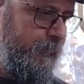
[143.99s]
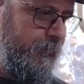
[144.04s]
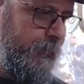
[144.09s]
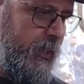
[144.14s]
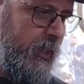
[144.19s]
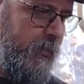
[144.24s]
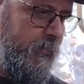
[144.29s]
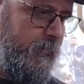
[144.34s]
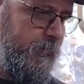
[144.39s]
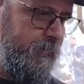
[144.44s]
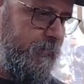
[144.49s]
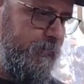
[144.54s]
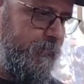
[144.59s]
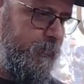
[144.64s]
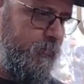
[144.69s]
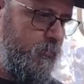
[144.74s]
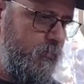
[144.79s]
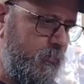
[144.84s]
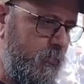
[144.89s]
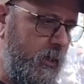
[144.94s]
Now,
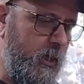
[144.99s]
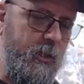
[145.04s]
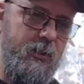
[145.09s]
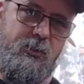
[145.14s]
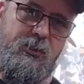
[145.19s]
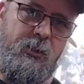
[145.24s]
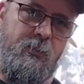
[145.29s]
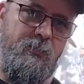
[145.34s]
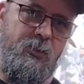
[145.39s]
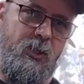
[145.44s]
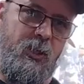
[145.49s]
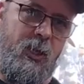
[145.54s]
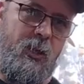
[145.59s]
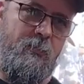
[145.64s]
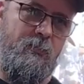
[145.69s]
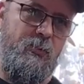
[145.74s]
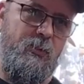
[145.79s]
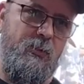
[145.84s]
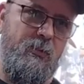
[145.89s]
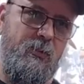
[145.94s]
Grant,
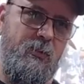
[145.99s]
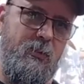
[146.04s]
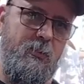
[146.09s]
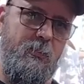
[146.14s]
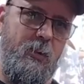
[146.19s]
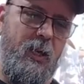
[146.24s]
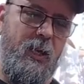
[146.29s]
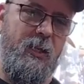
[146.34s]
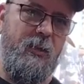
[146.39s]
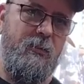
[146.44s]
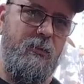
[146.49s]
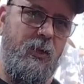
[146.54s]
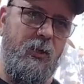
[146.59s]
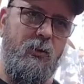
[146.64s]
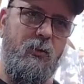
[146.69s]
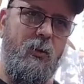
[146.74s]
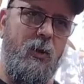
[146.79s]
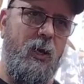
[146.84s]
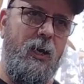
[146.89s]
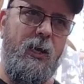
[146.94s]
sometimes you might
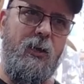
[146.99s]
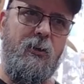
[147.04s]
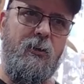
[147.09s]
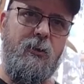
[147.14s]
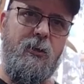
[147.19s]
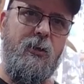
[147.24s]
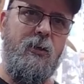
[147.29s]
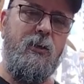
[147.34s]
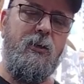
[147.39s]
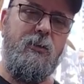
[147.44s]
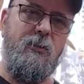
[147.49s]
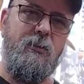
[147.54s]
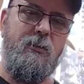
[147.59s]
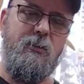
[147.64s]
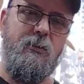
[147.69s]
acquire a